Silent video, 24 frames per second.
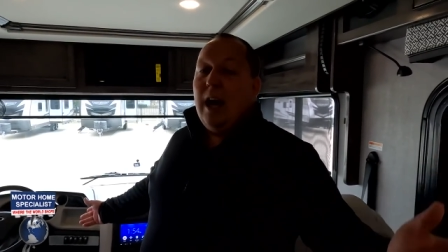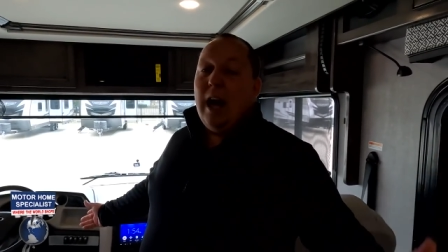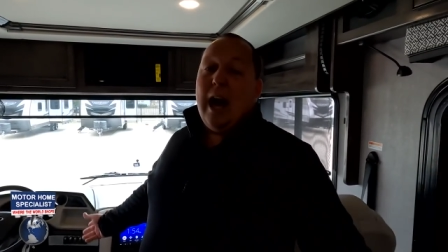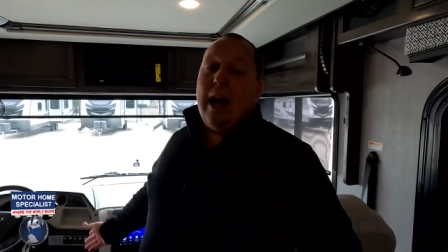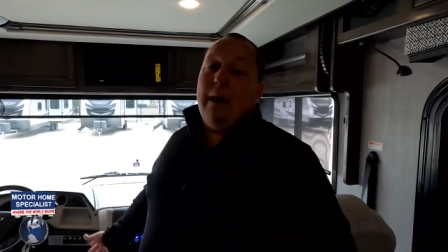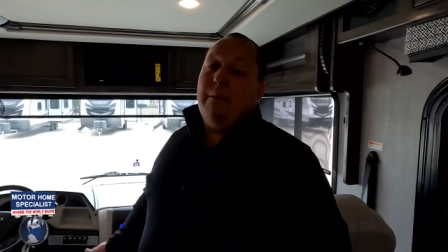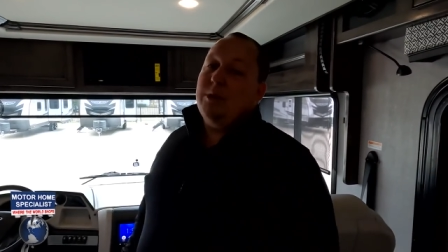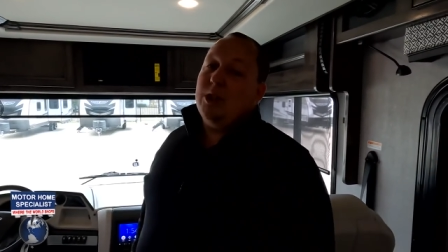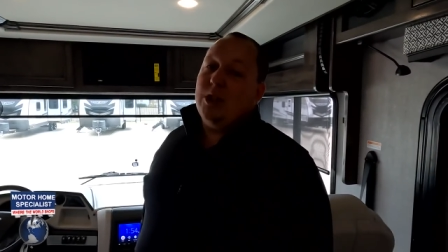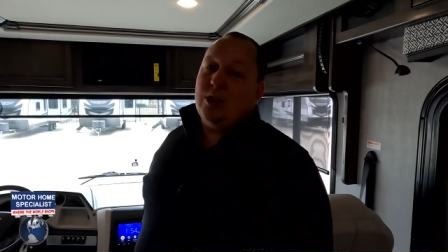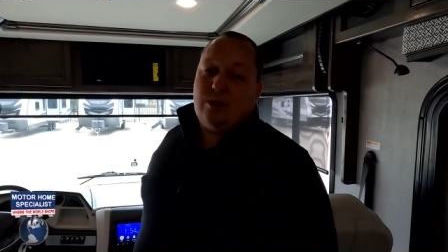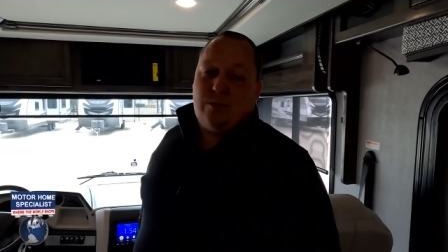
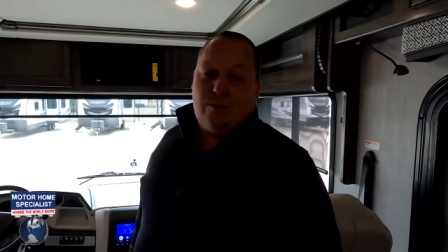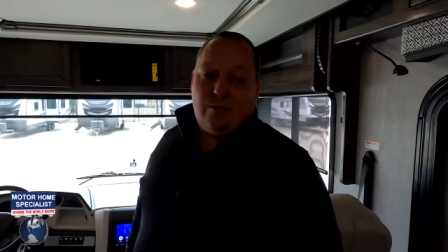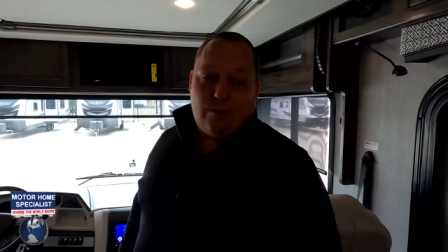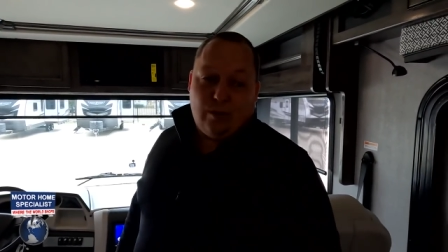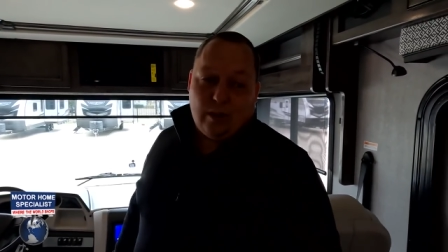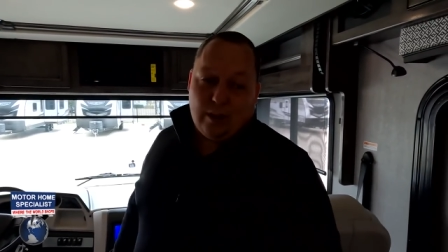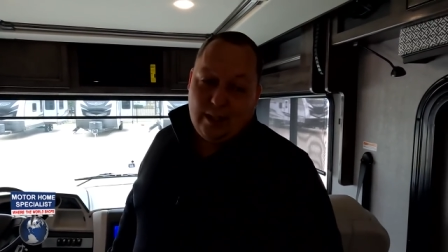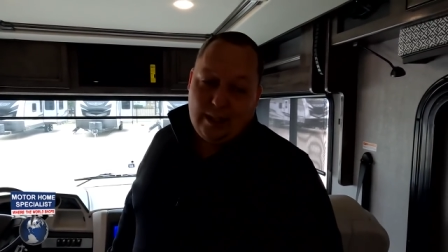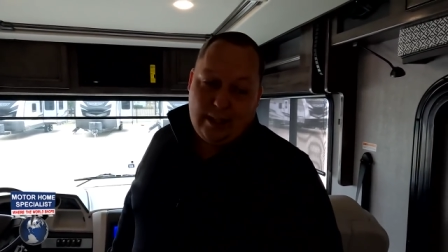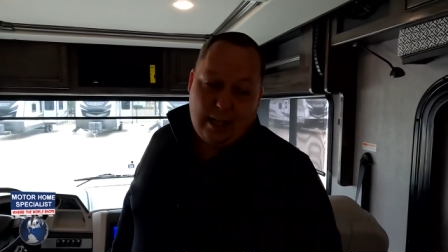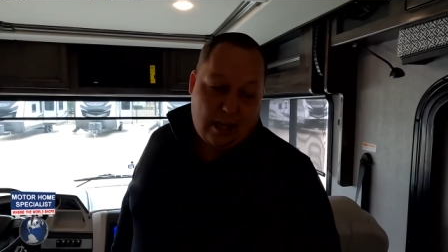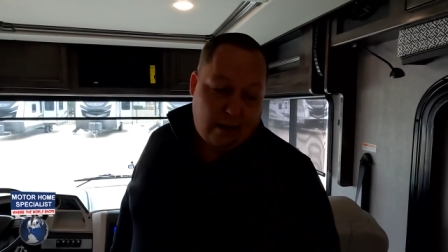I'm just
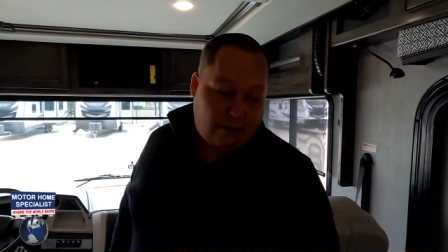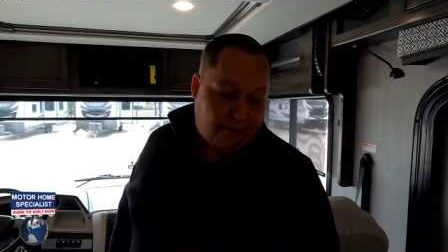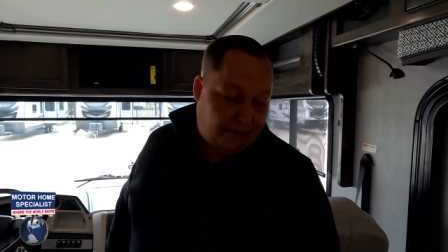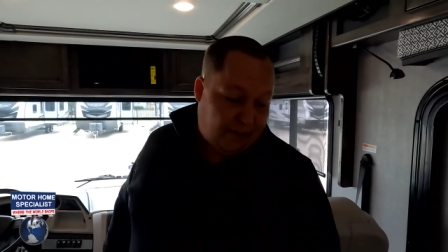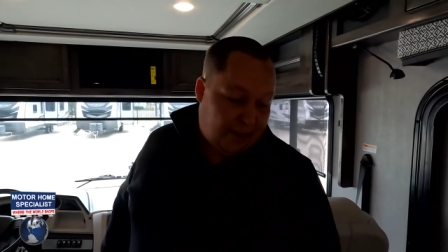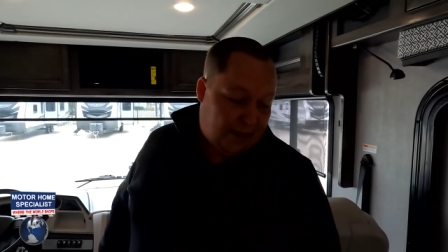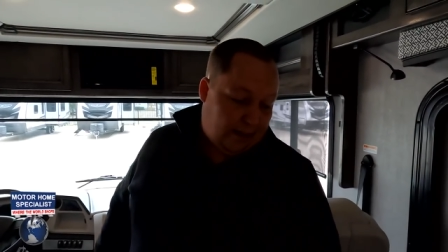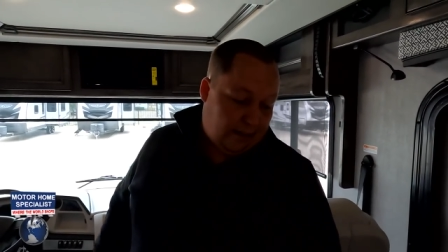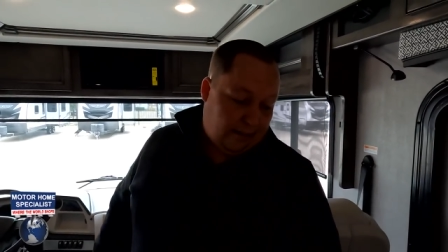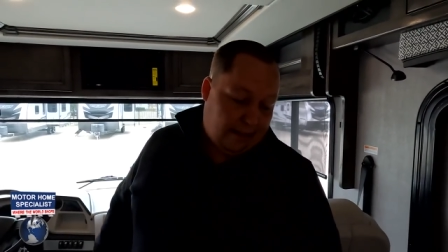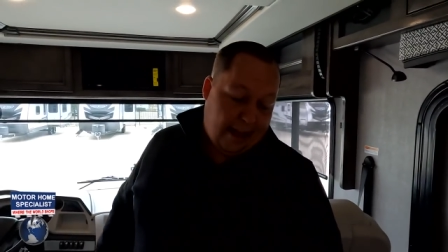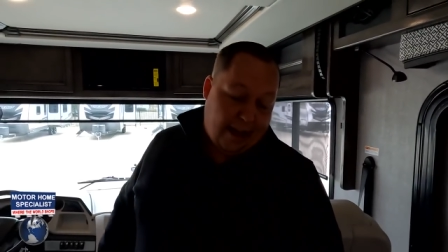really not a
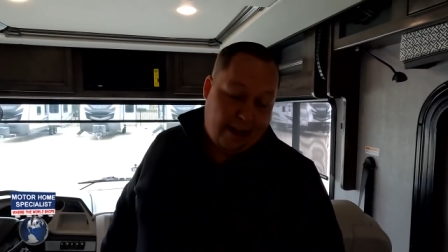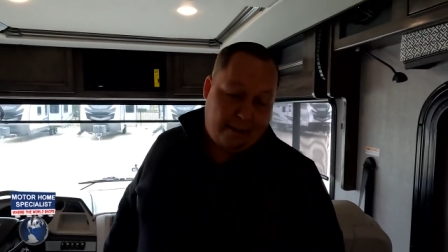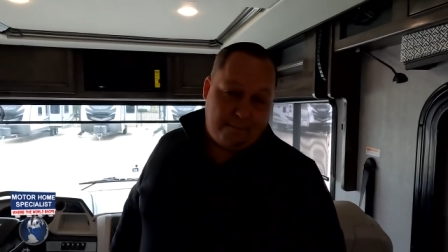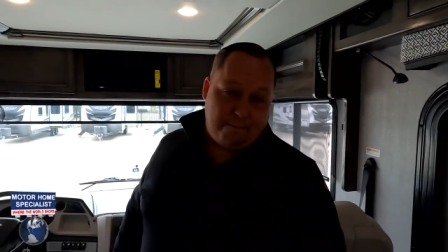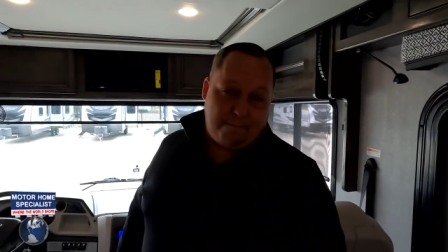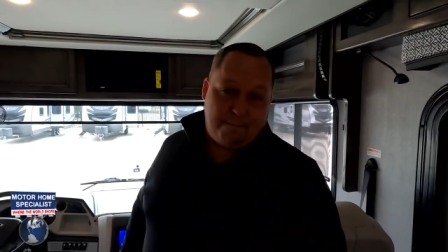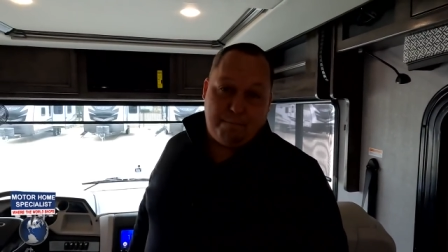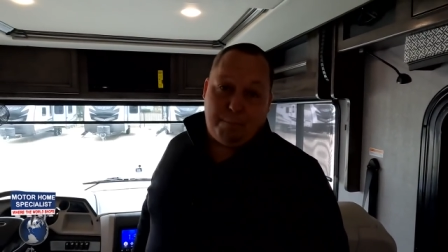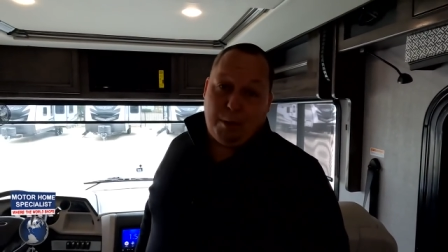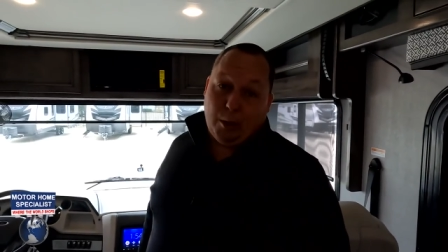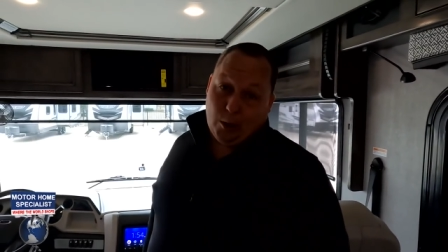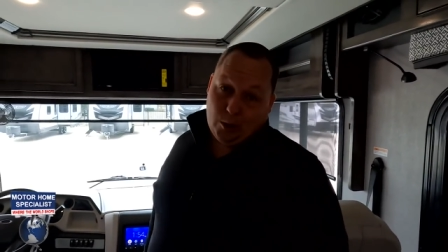fan of that,
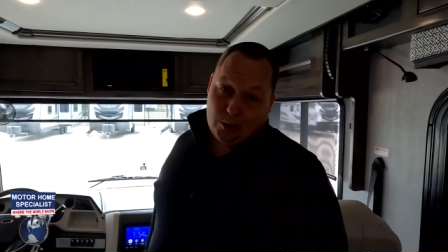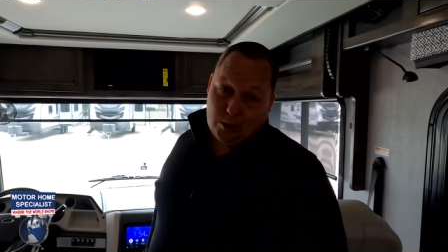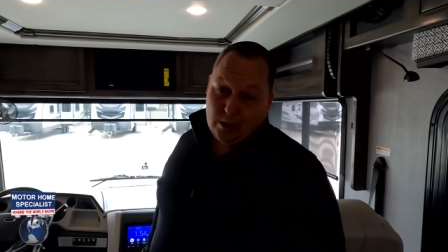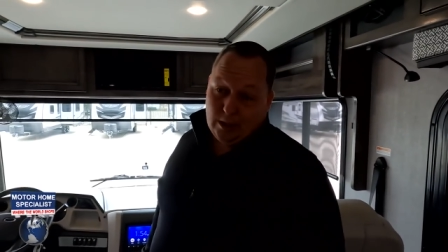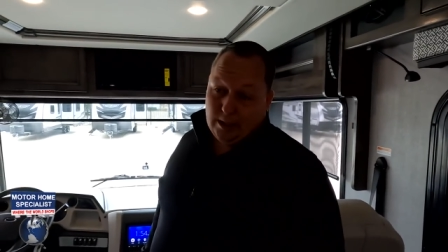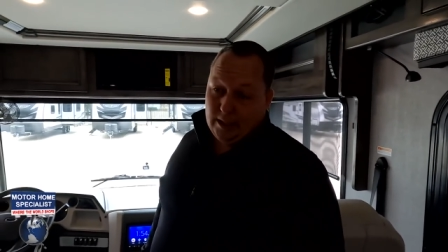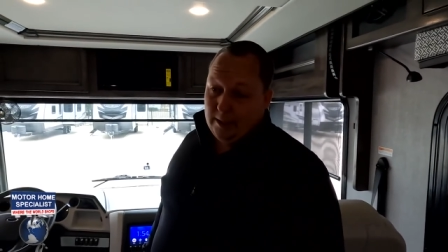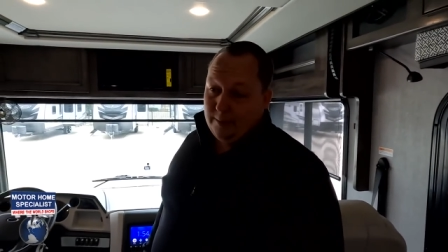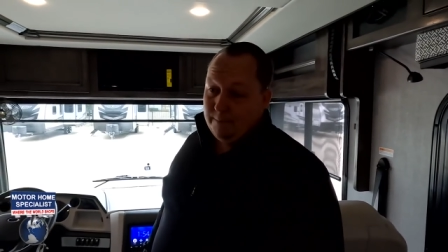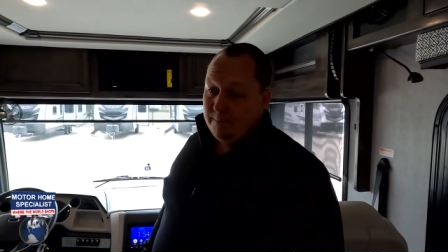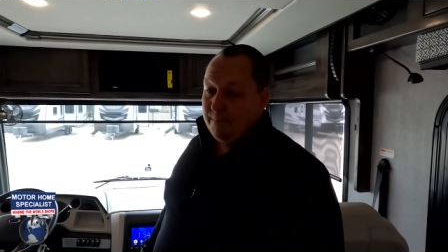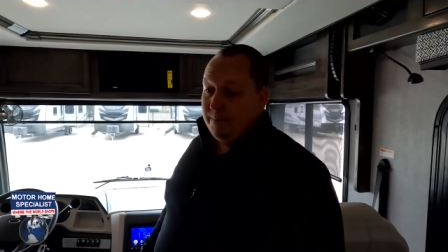
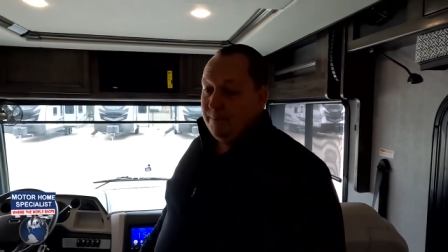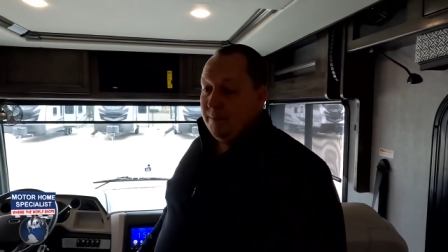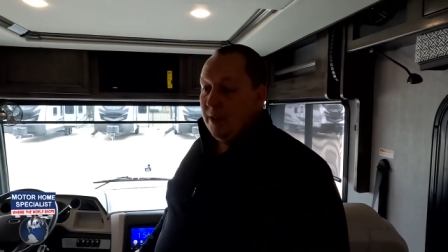personally.